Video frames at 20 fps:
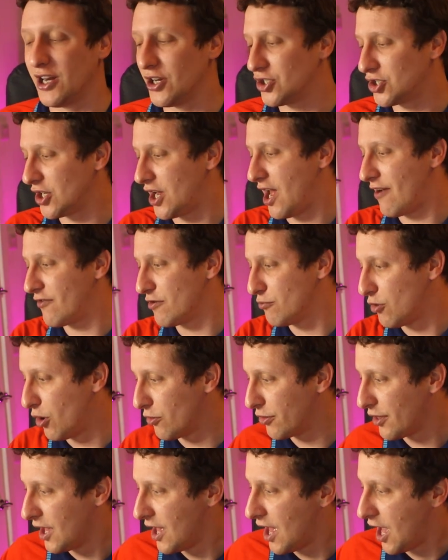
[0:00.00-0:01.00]
a shirt every
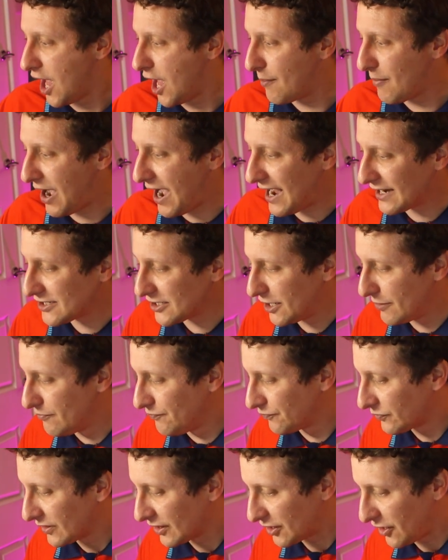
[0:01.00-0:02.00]
month.
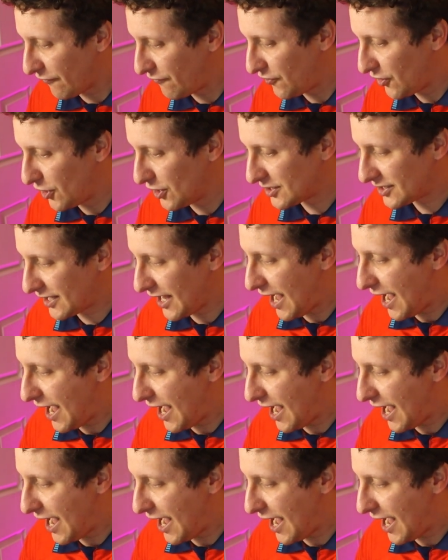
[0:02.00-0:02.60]
Adam, the first